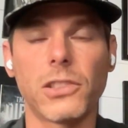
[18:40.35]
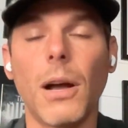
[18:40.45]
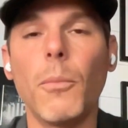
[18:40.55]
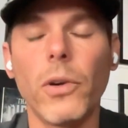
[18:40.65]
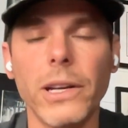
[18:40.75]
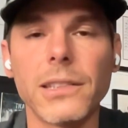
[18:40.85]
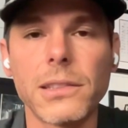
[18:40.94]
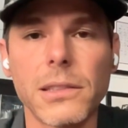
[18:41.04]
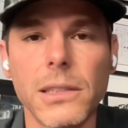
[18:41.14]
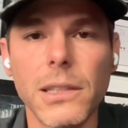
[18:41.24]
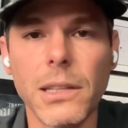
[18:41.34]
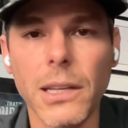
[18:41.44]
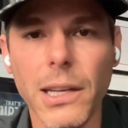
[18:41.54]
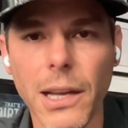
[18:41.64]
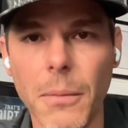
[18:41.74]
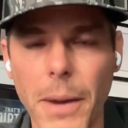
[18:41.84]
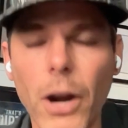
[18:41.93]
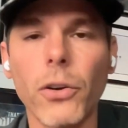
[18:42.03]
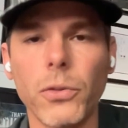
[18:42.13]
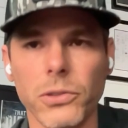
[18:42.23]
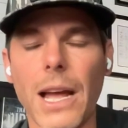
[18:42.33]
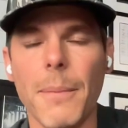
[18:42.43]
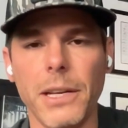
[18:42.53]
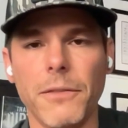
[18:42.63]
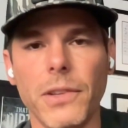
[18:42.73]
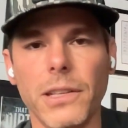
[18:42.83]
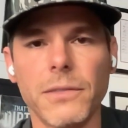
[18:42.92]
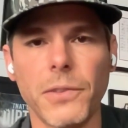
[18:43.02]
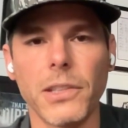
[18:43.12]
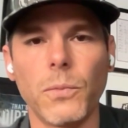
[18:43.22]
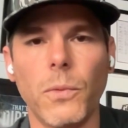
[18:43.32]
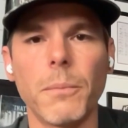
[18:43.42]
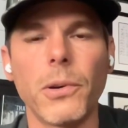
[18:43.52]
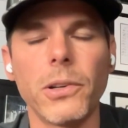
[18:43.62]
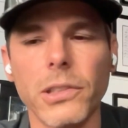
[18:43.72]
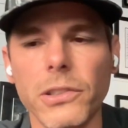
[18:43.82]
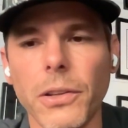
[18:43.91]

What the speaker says: A miracle is happening for this one person.